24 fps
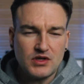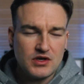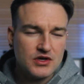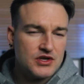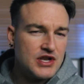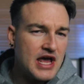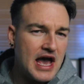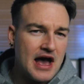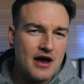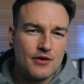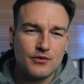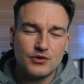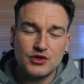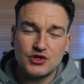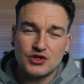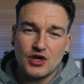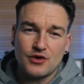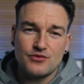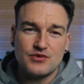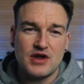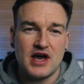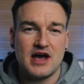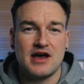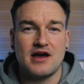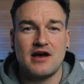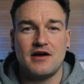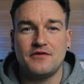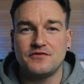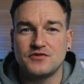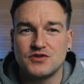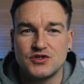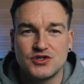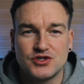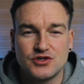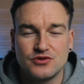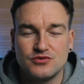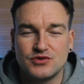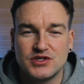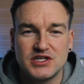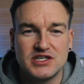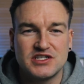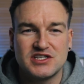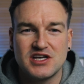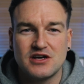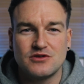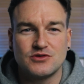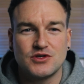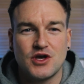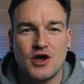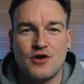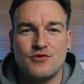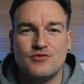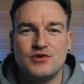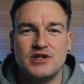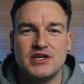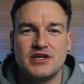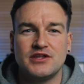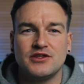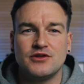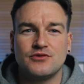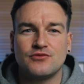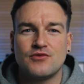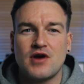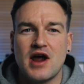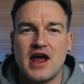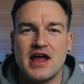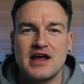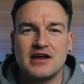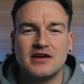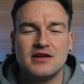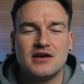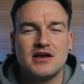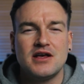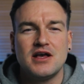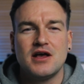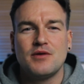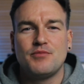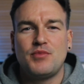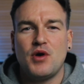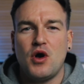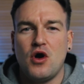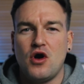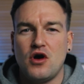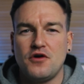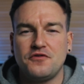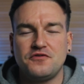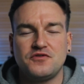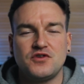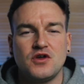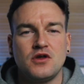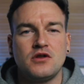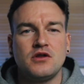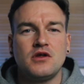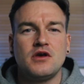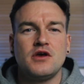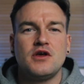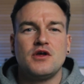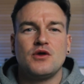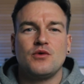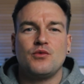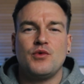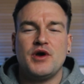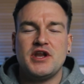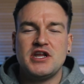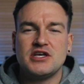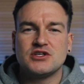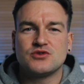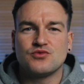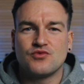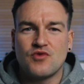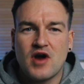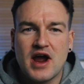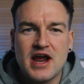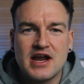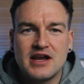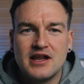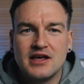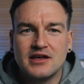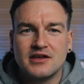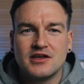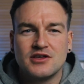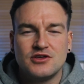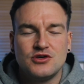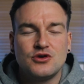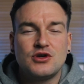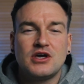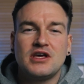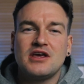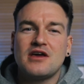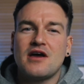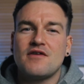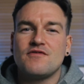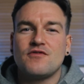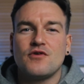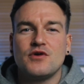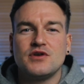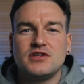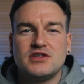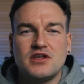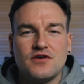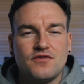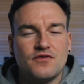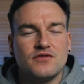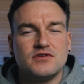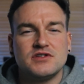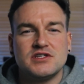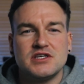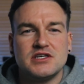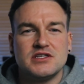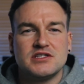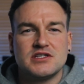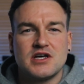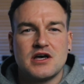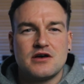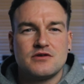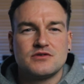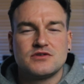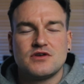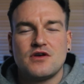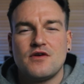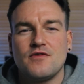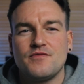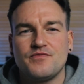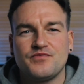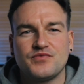Now, you don't have to shoot details only in the rain, but often when it's raining, you can get very different details.